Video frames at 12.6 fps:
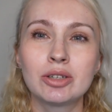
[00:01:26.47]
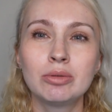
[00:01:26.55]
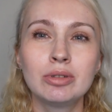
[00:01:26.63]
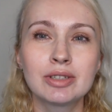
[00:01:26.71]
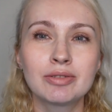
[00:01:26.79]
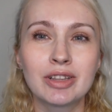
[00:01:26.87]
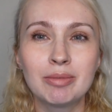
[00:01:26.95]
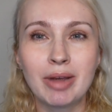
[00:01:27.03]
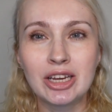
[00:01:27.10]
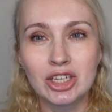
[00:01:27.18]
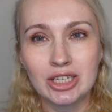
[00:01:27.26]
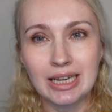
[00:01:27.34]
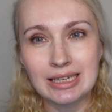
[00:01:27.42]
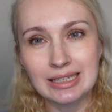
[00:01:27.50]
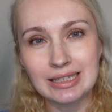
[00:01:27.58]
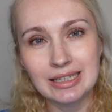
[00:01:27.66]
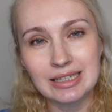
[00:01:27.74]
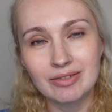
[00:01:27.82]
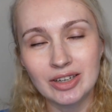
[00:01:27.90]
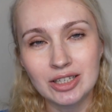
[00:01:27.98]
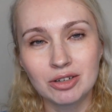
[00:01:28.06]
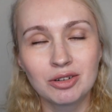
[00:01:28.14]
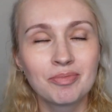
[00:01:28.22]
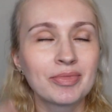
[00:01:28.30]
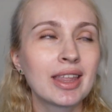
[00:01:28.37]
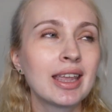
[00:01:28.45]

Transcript: tools for the bench test, this video.